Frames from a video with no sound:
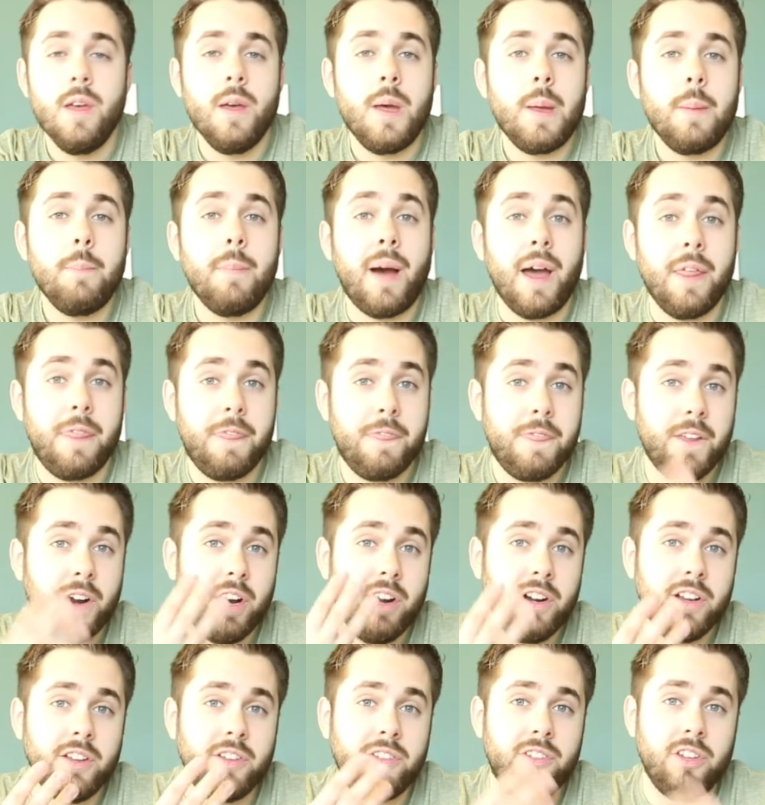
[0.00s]
My
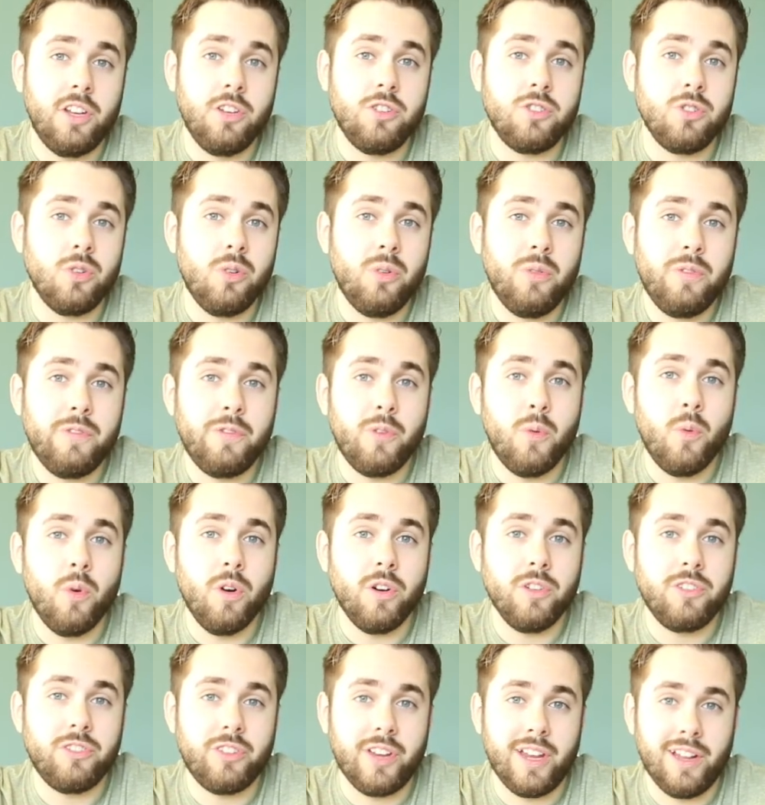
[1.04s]
third essential
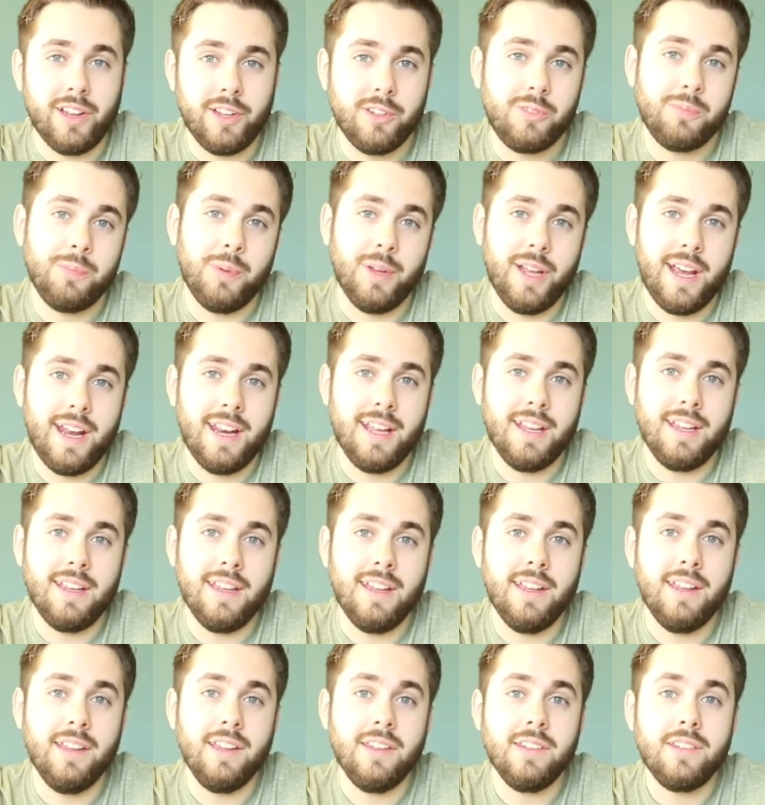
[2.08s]
for setlist planning
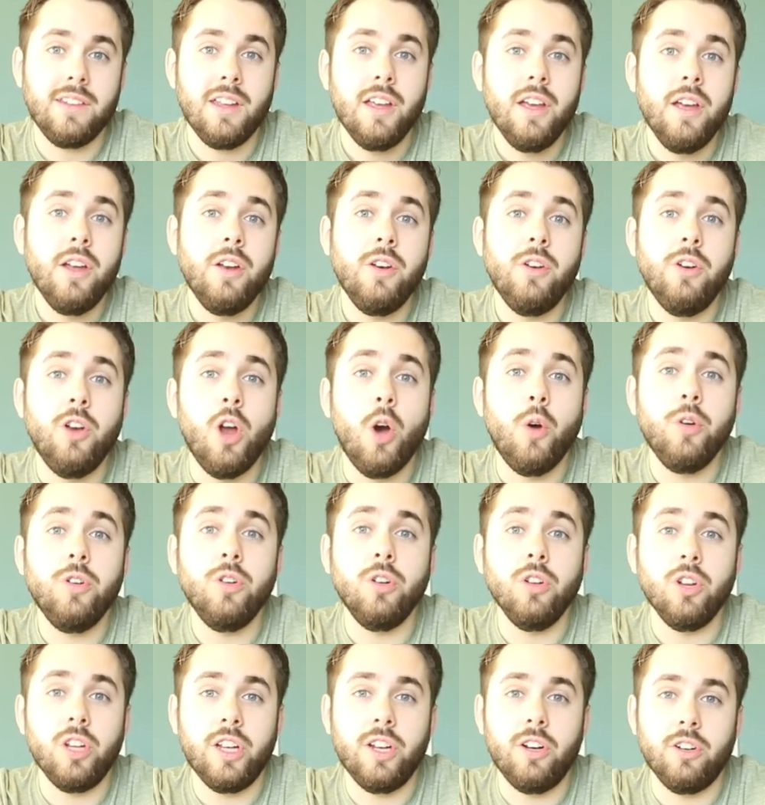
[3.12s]
is know
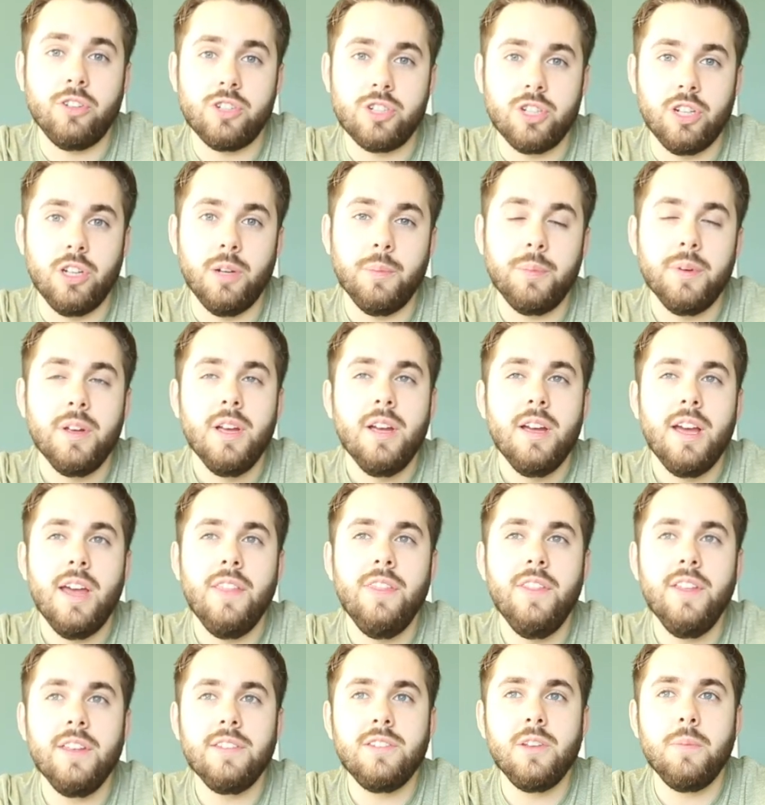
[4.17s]
your leadership.
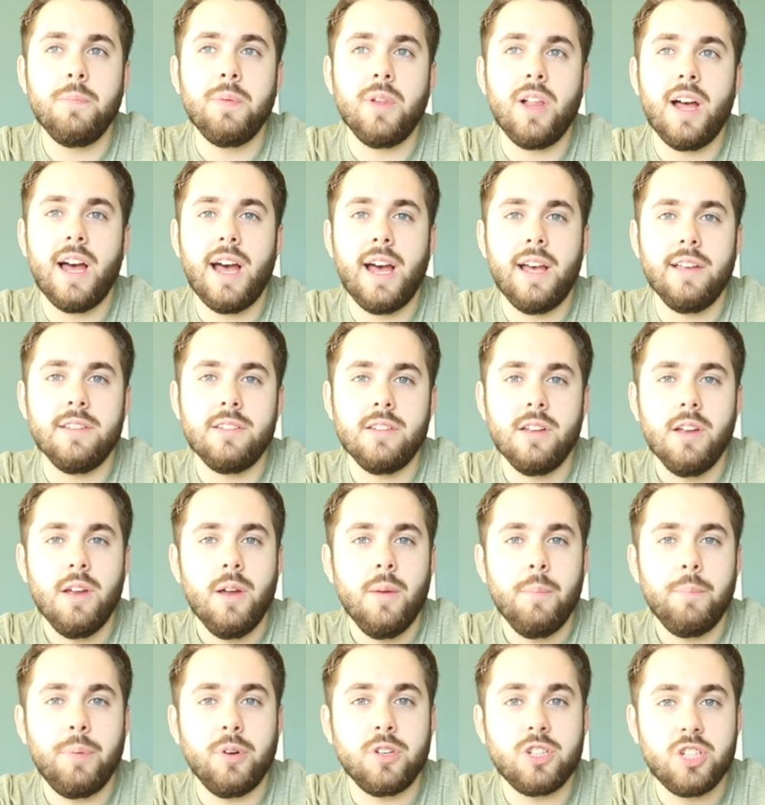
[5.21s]
And this applies
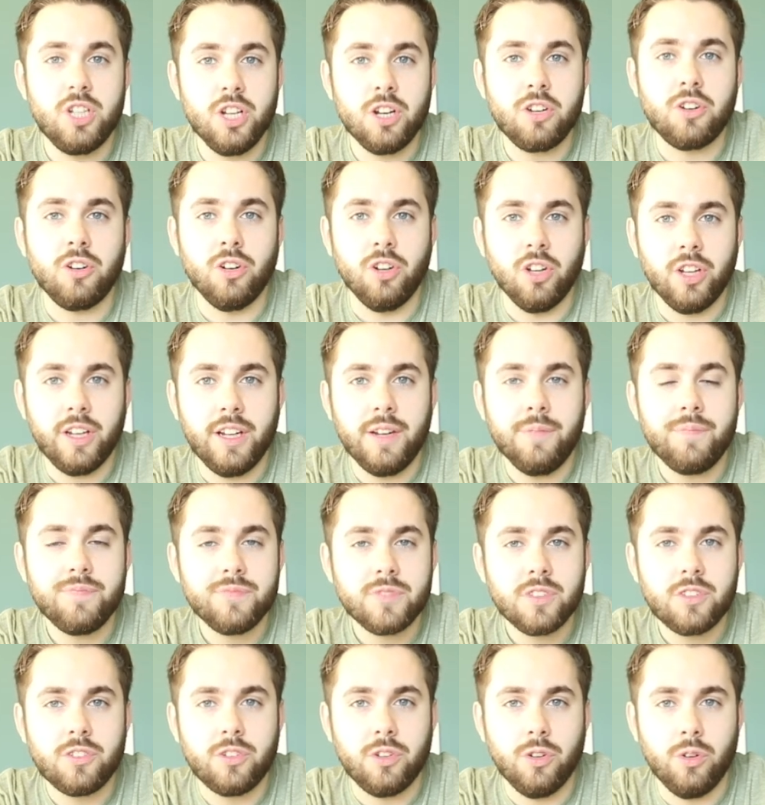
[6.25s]
particularly
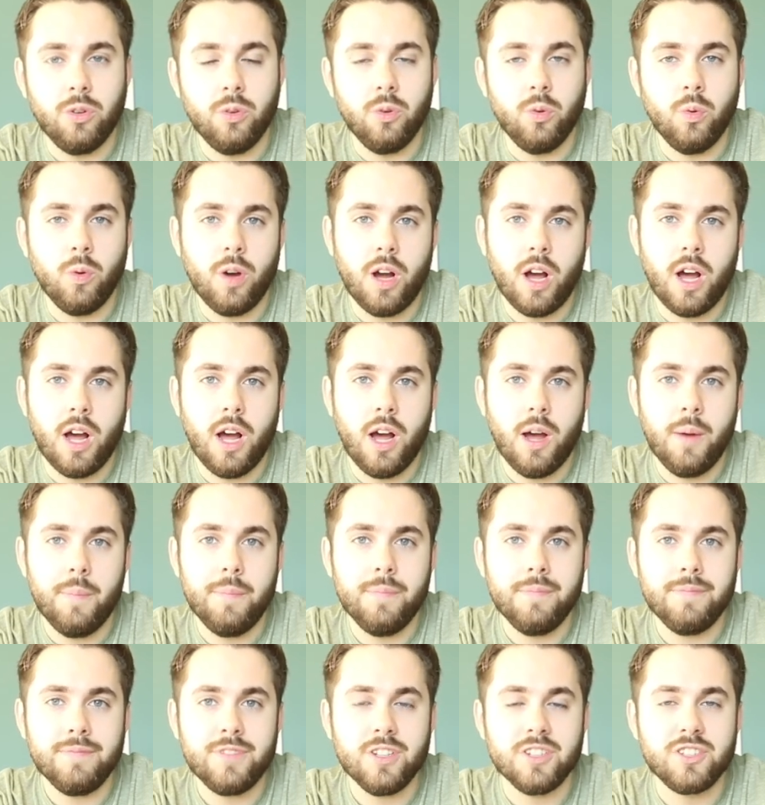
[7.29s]

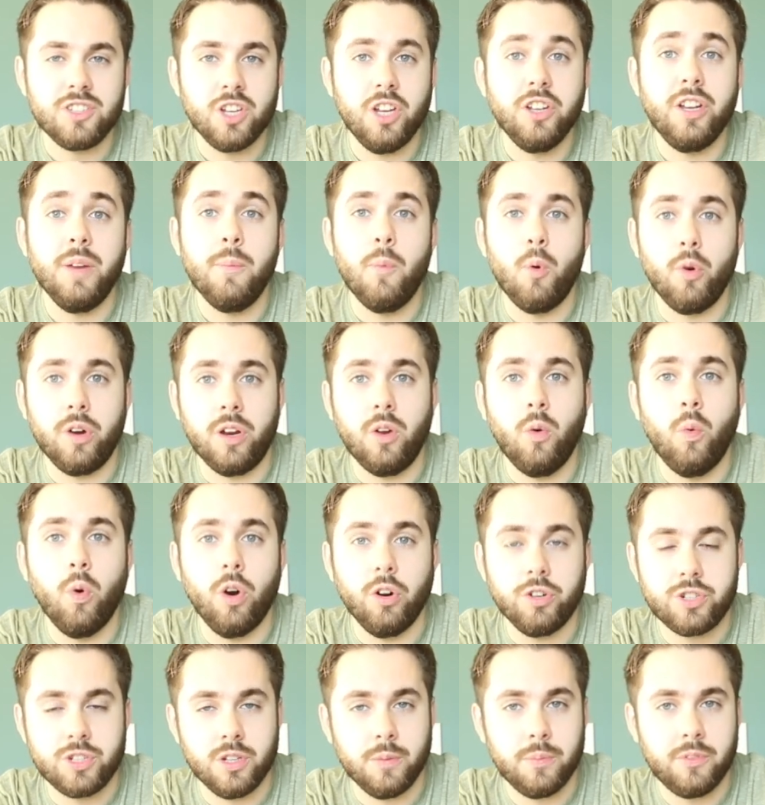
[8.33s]
to Sunday morning
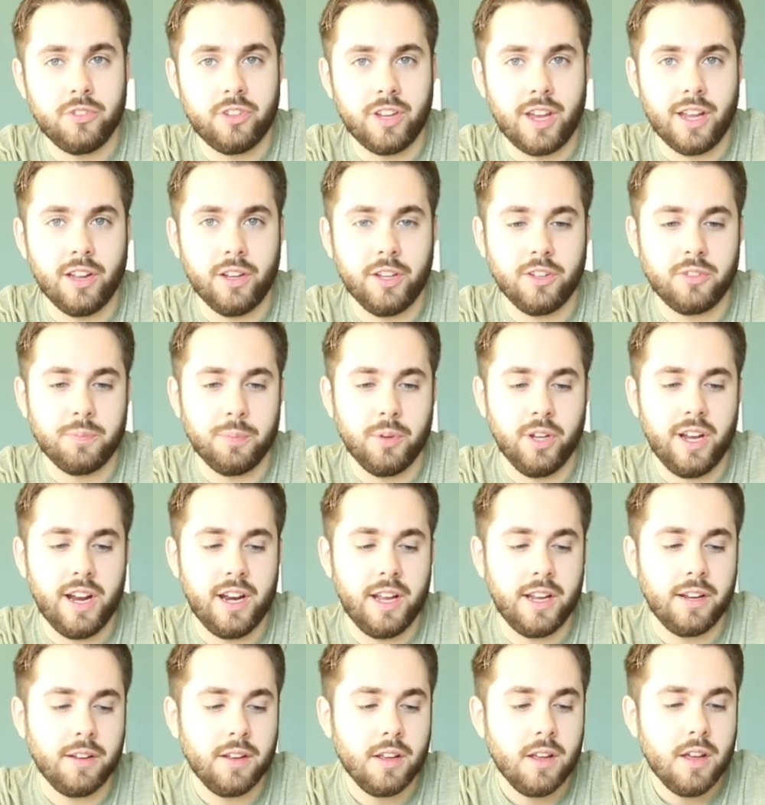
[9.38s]
worship setlist planning.